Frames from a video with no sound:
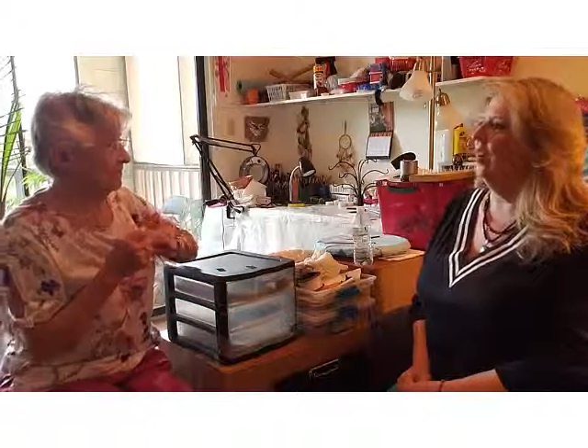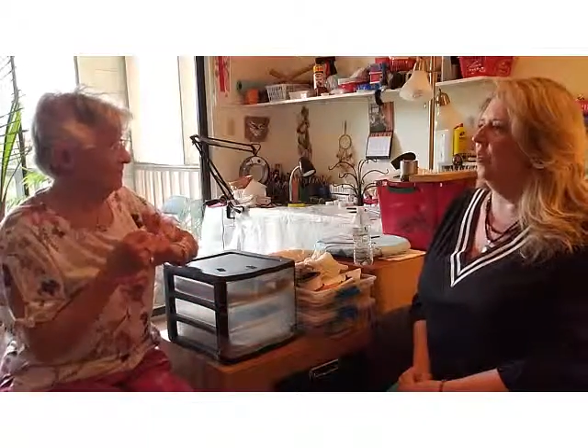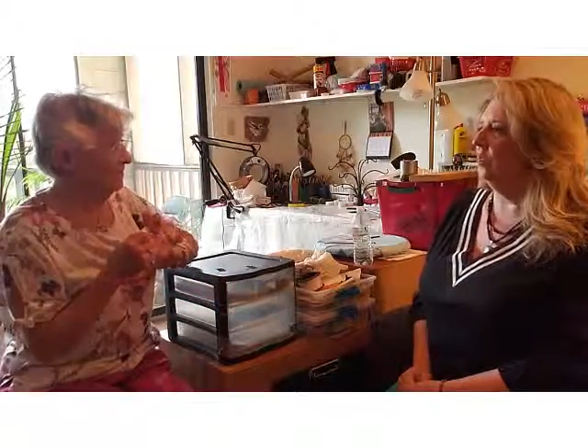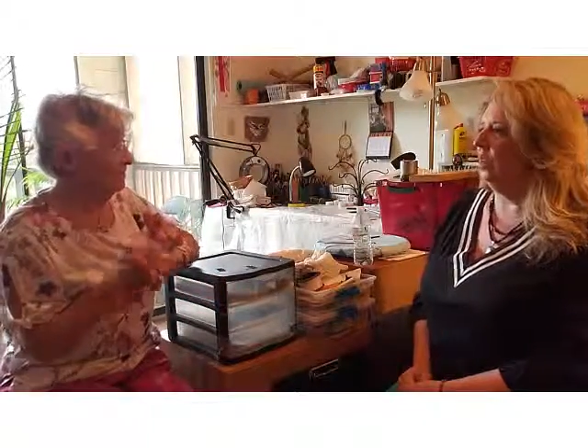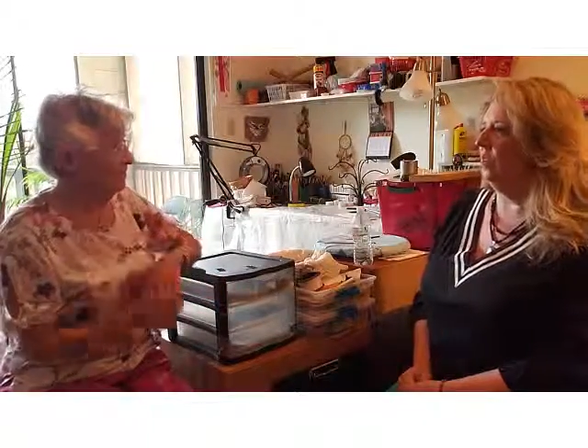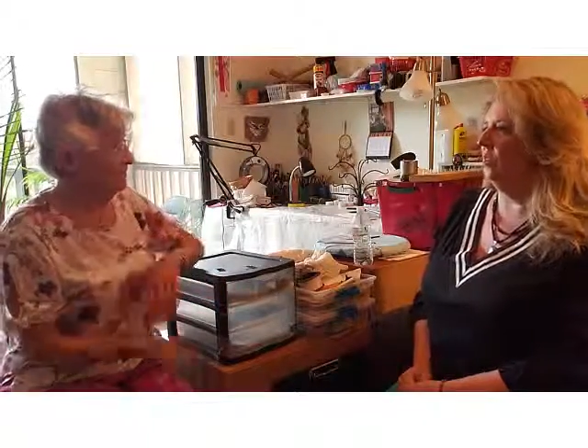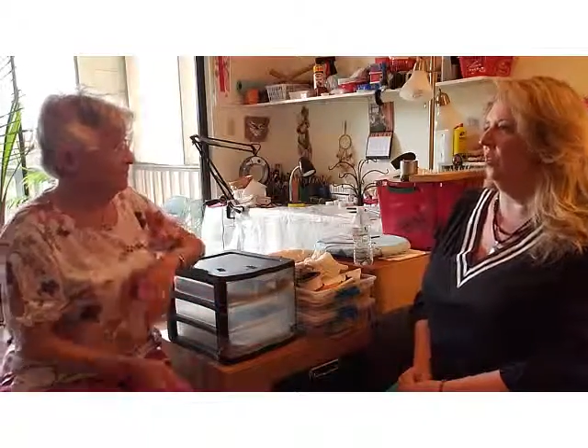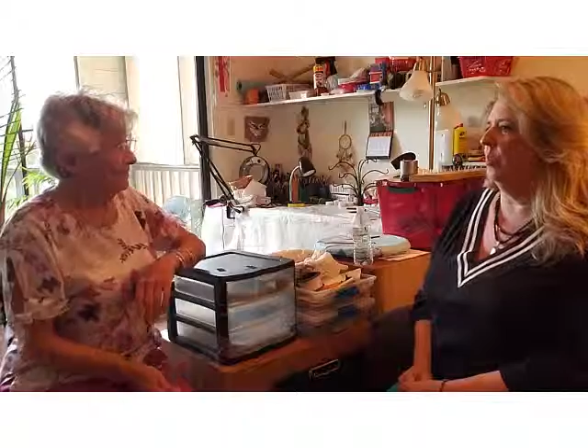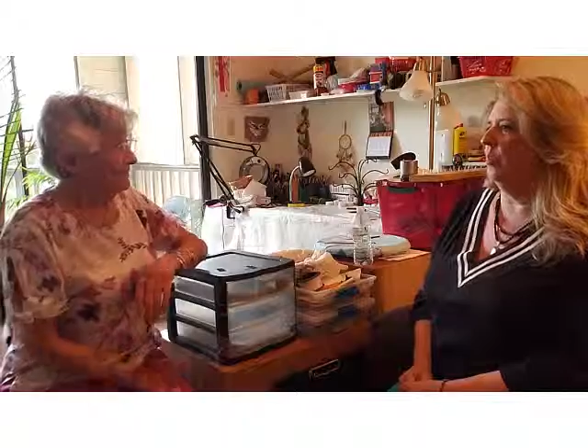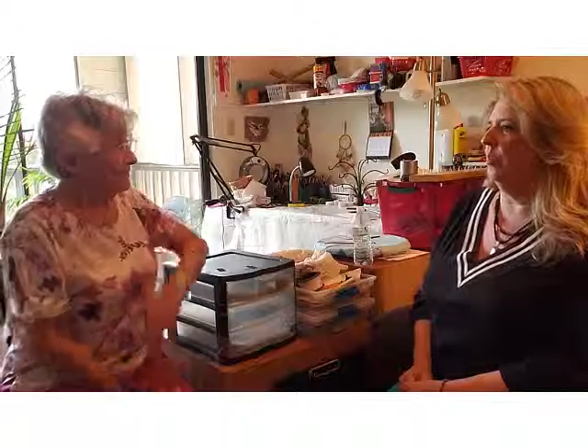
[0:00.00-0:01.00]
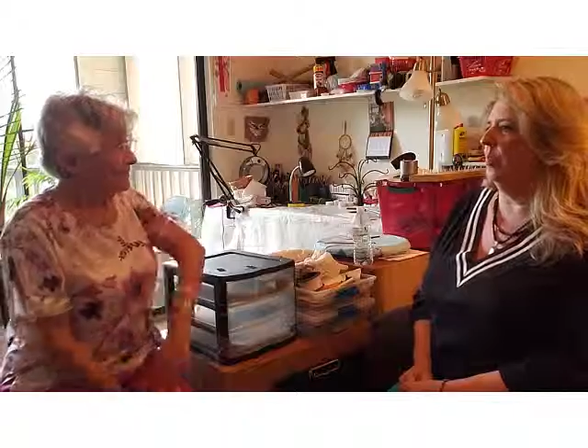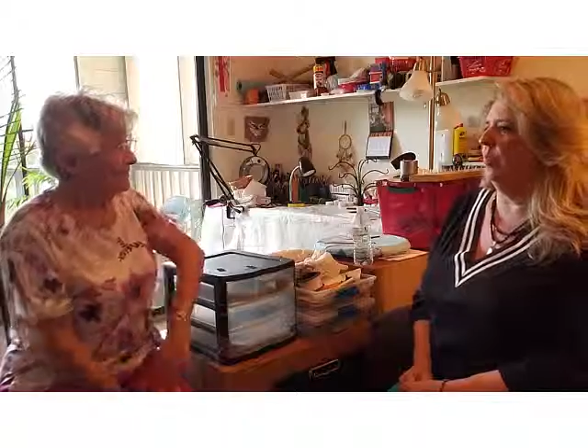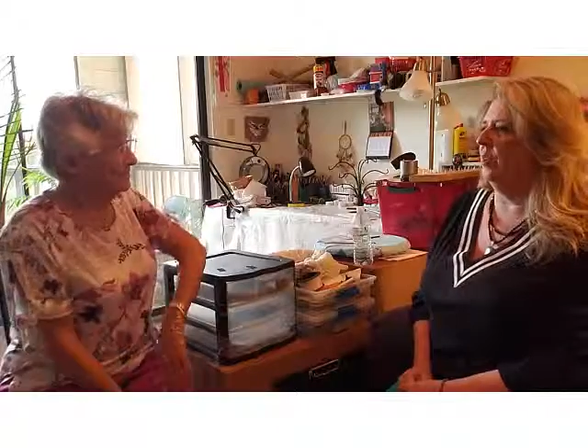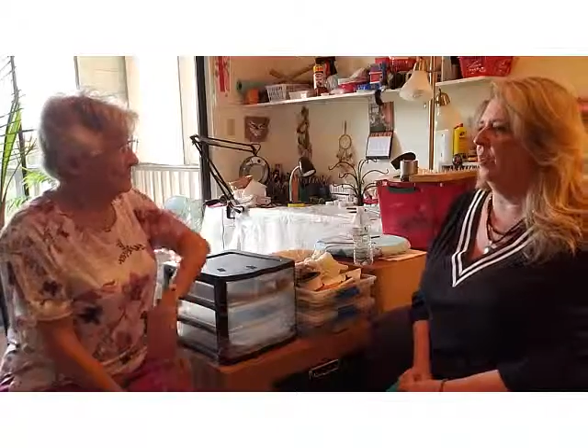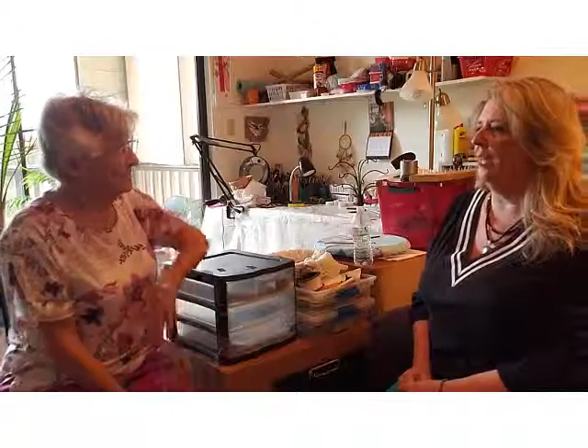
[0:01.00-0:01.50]
Okay, so
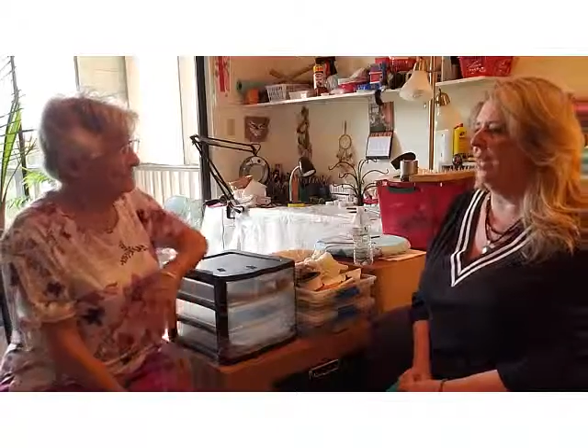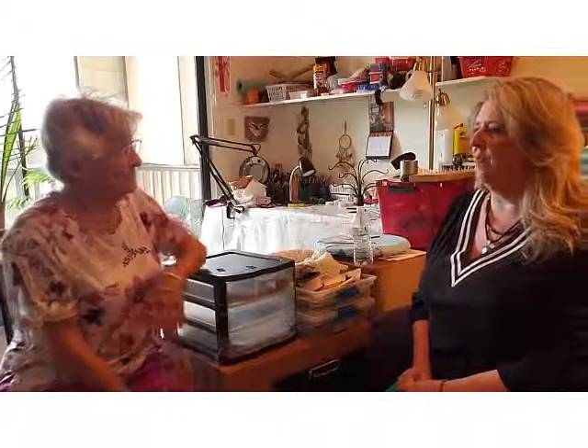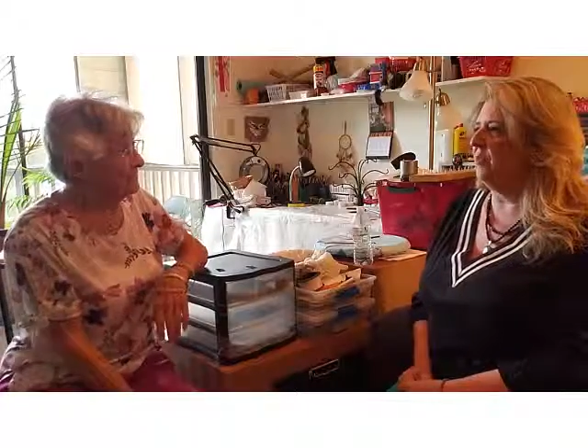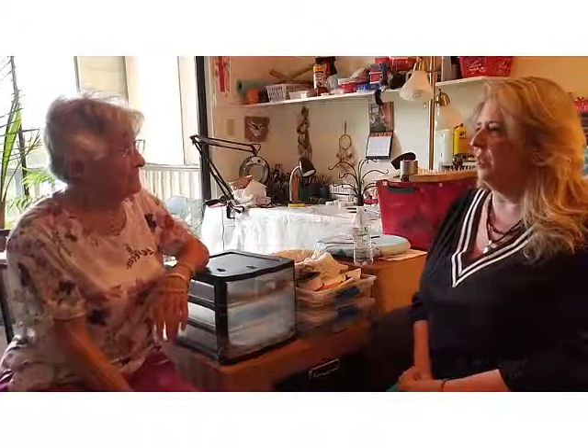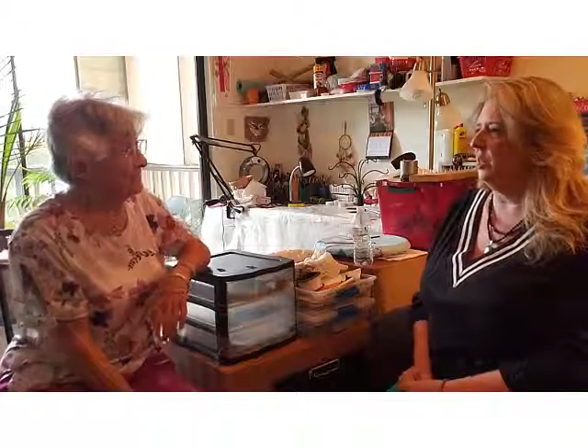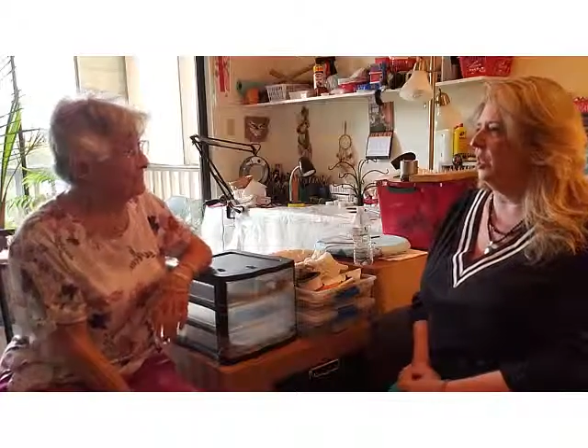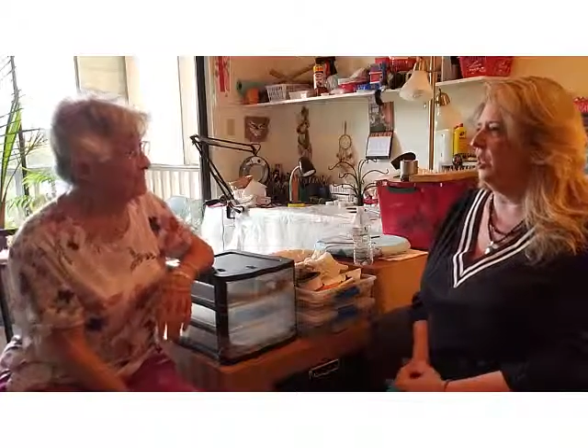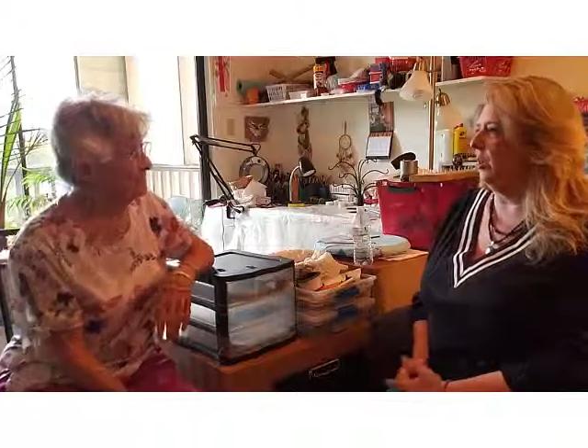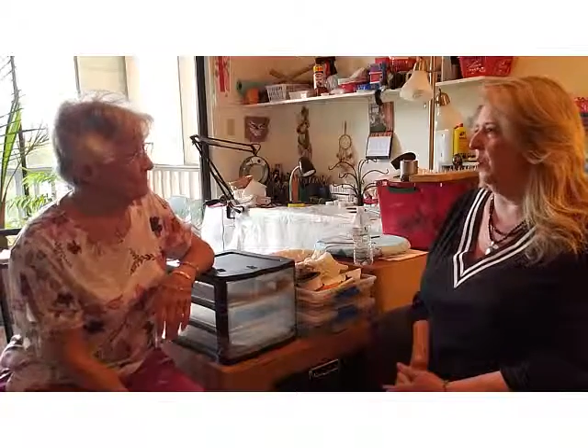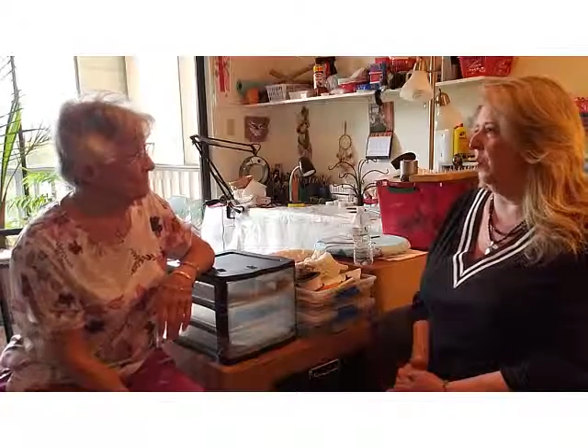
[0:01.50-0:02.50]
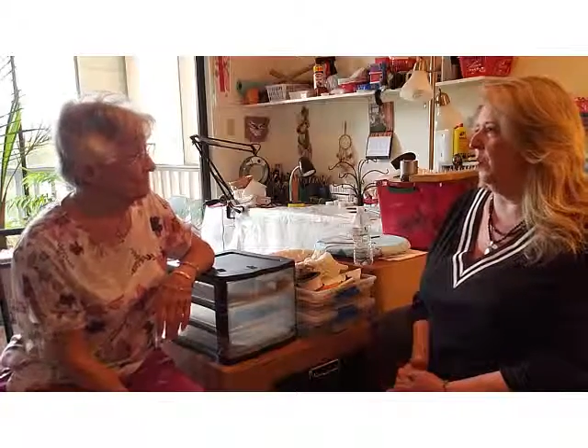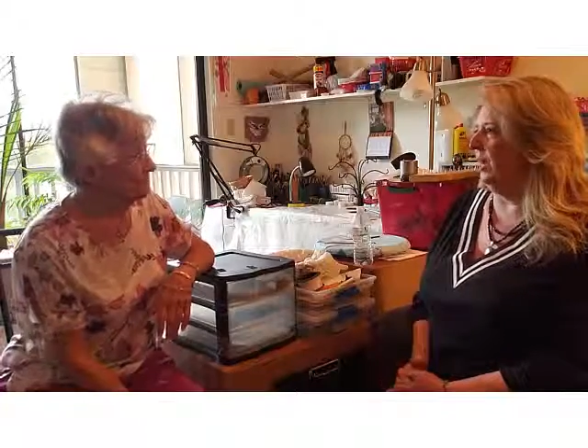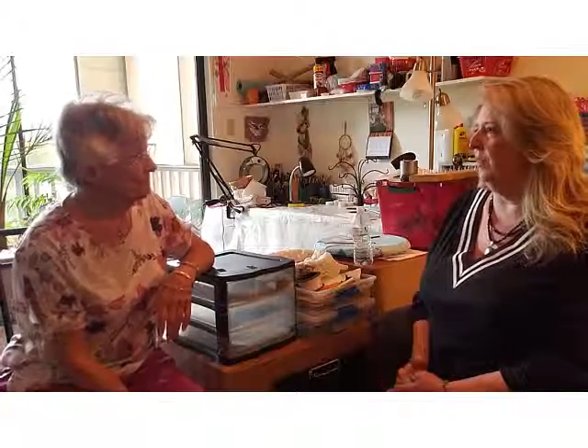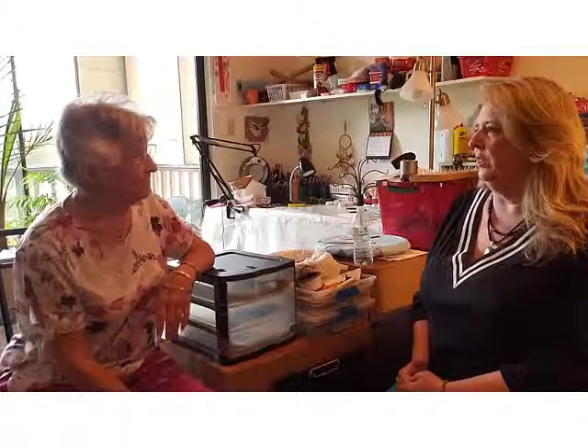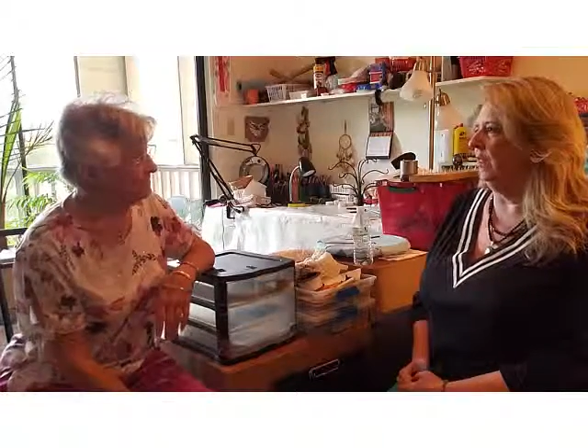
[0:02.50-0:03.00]
on the relief, it would show up
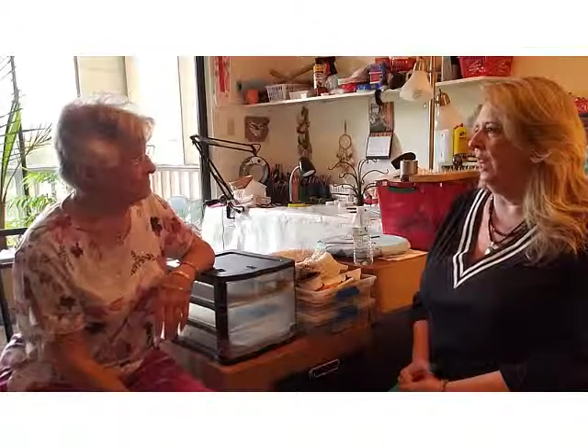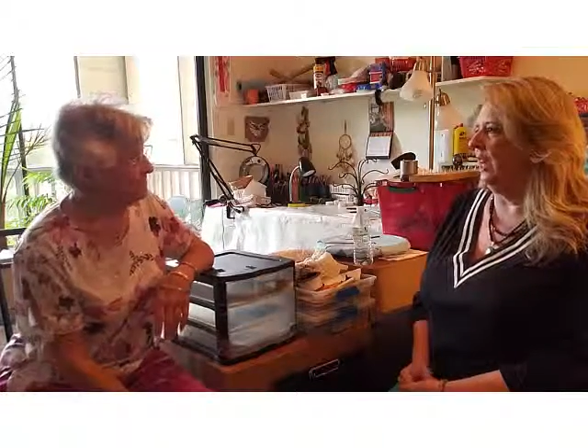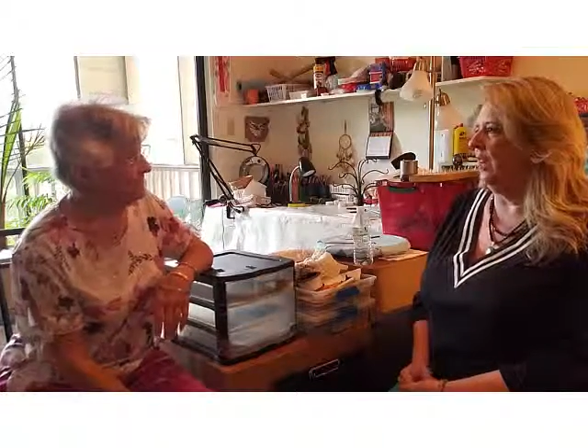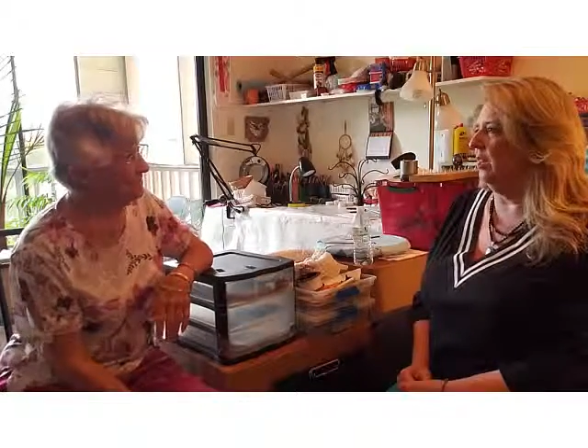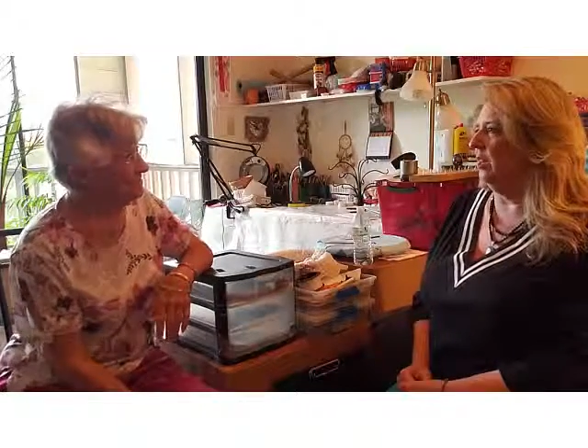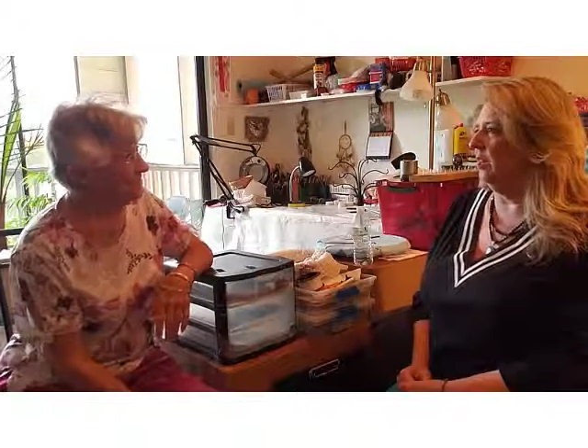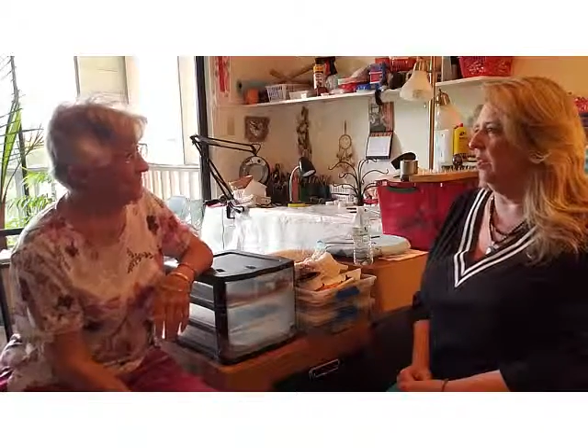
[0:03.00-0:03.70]
without the light.